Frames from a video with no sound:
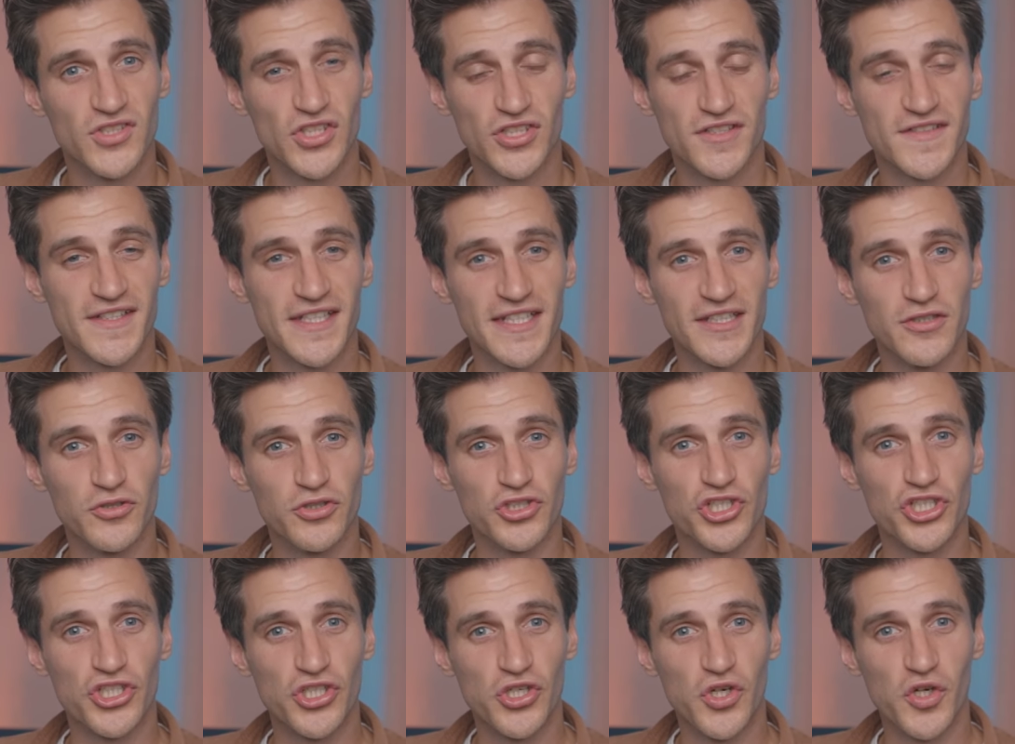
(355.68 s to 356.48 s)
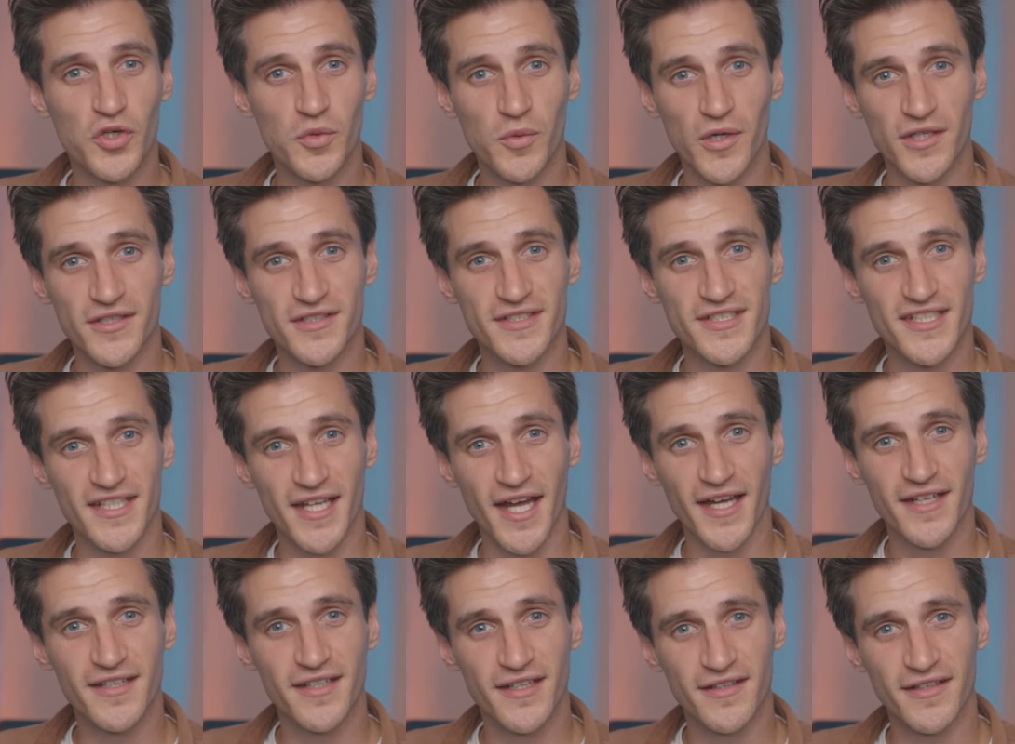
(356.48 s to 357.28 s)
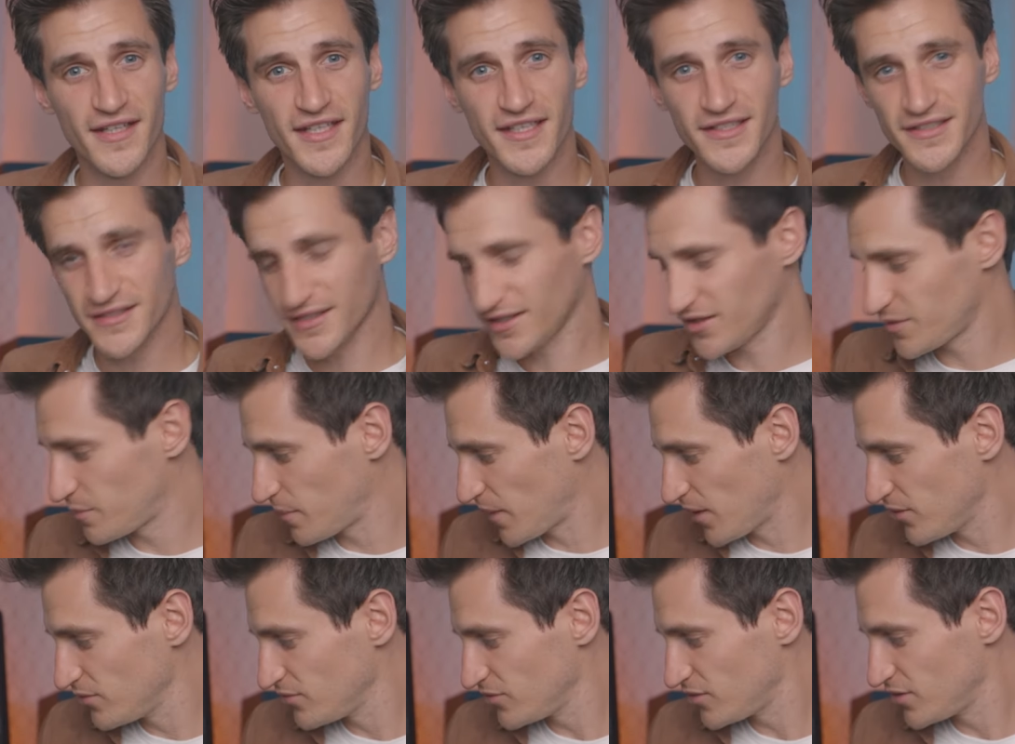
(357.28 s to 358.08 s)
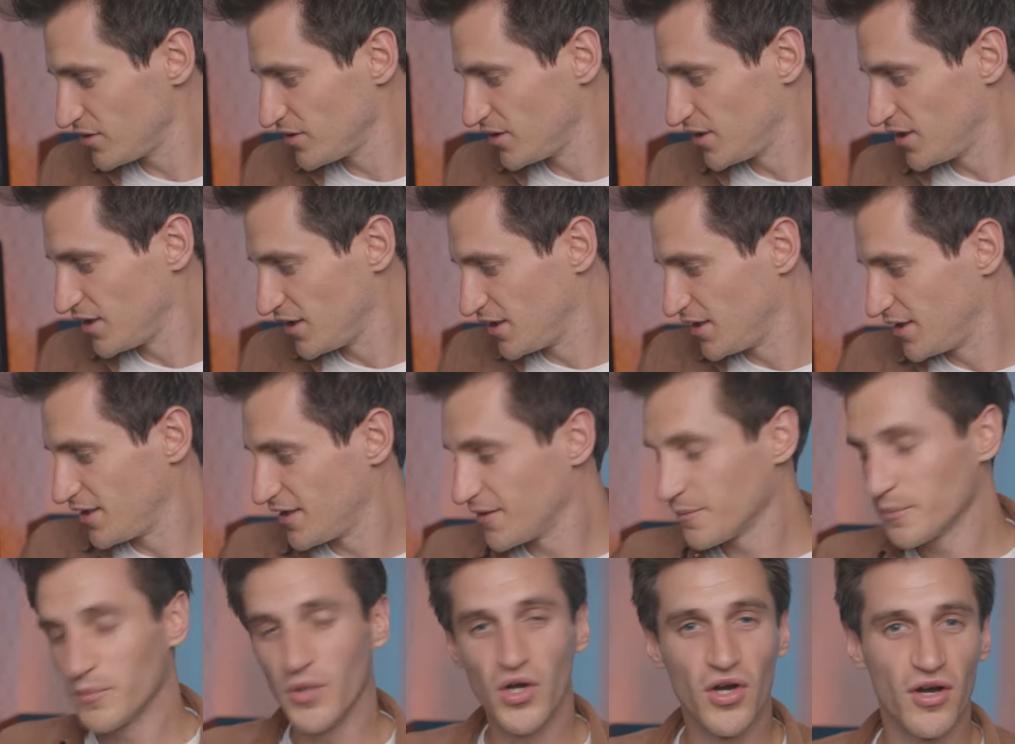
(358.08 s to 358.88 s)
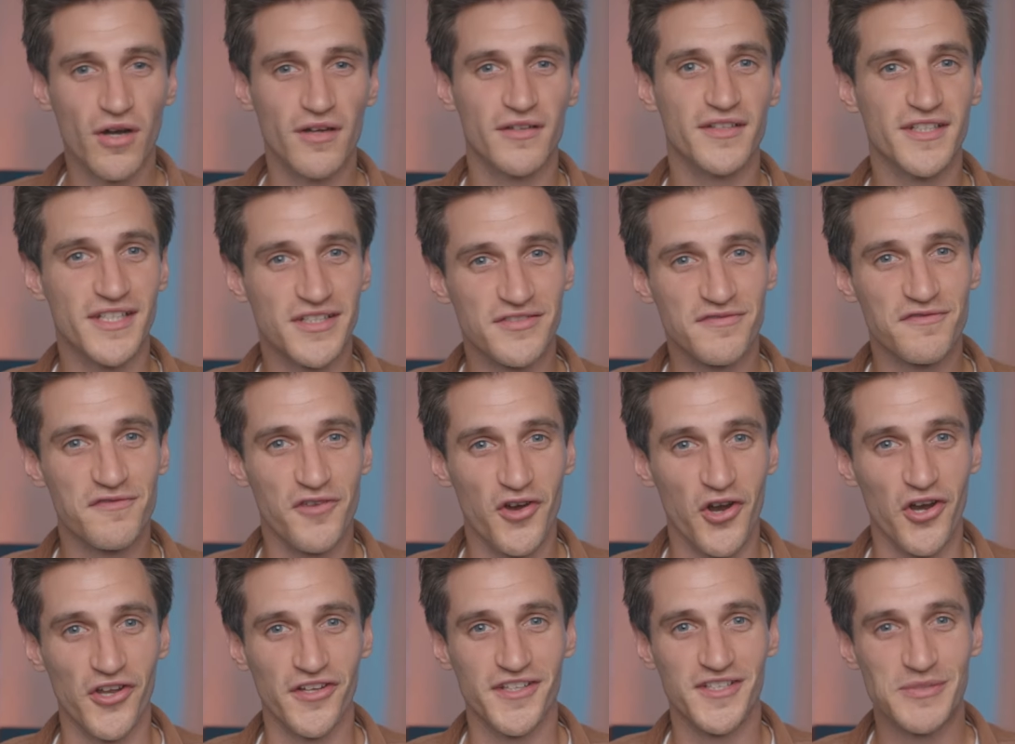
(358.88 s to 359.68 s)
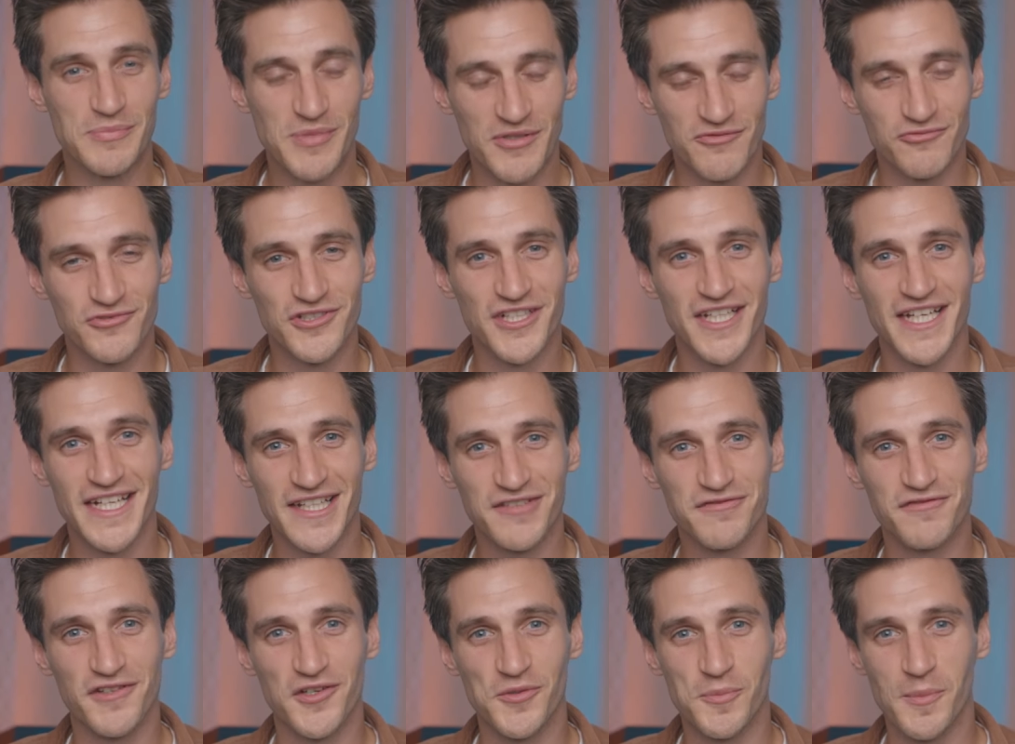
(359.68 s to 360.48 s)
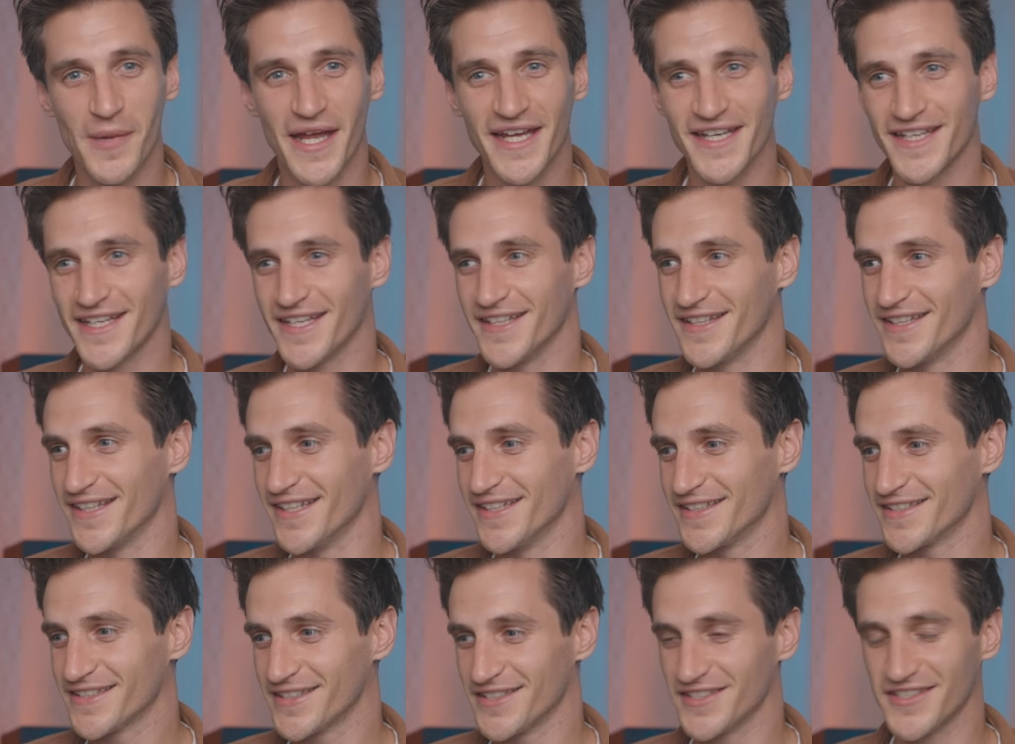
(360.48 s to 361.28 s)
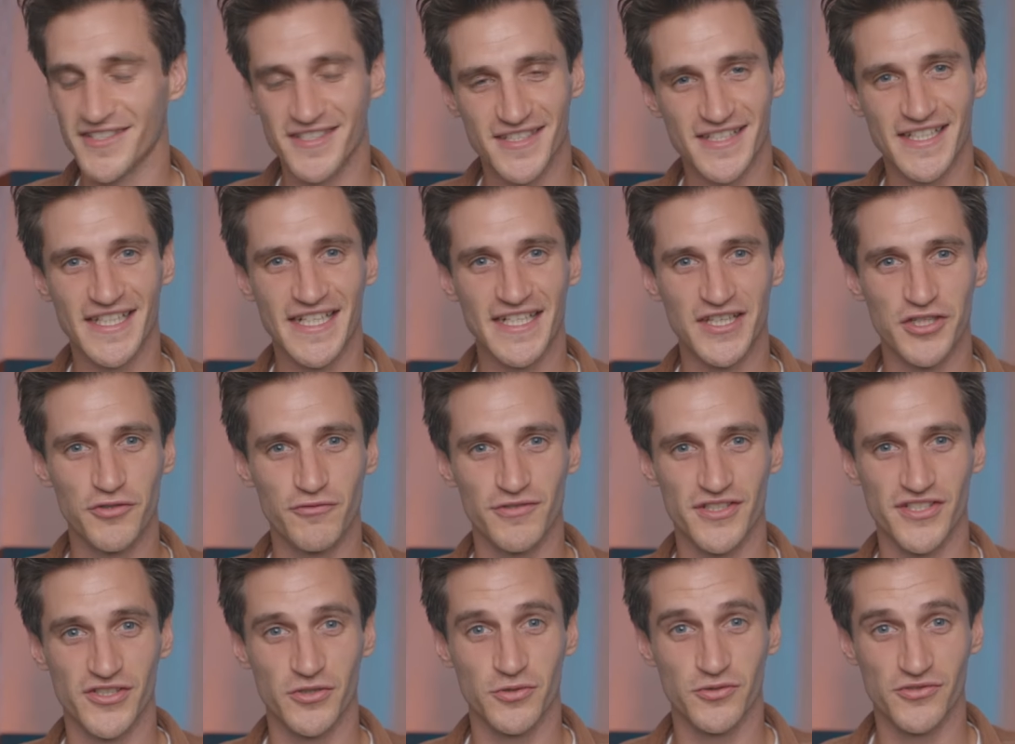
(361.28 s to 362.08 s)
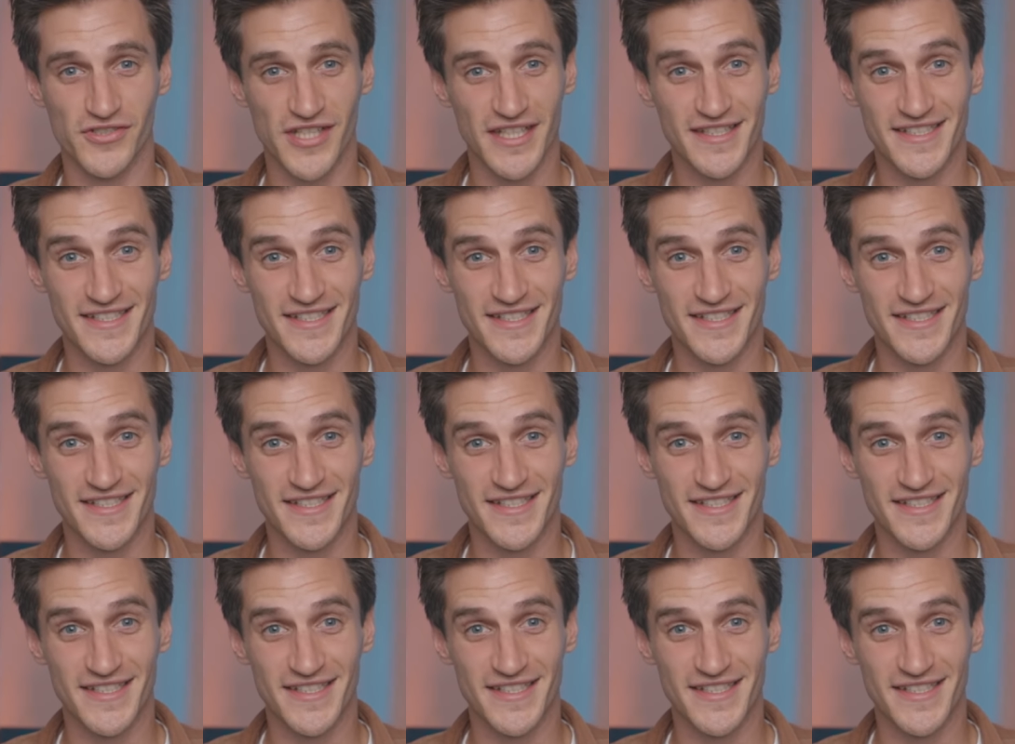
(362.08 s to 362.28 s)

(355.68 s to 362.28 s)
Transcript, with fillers: Just a little short one today, I think, I suppose. But it's fun, it's been really fun making this and seeing the results.